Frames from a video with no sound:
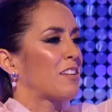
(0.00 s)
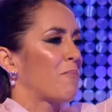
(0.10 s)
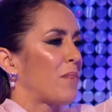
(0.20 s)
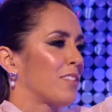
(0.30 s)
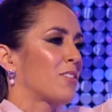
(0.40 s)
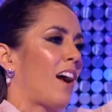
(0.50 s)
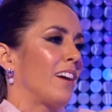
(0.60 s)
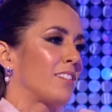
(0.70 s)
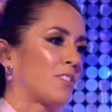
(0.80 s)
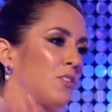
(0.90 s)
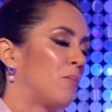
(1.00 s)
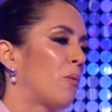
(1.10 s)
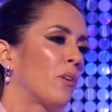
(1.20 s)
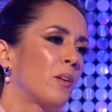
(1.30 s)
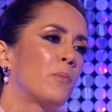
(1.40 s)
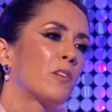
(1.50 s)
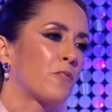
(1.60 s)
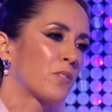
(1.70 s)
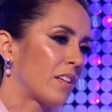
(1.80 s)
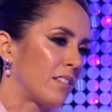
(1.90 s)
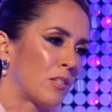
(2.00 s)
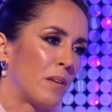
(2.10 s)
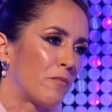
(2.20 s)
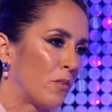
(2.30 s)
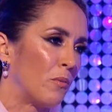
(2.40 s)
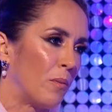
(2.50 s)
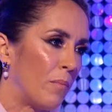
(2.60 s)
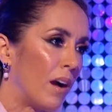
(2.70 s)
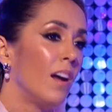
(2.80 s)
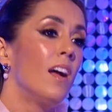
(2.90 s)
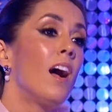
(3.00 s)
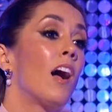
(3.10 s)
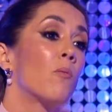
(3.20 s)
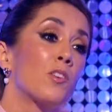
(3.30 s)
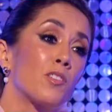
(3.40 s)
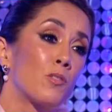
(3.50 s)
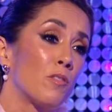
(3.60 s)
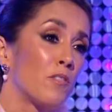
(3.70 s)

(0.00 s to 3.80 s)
mental attitude. But what a beautiful sentiment for Roomba. I wish the two of you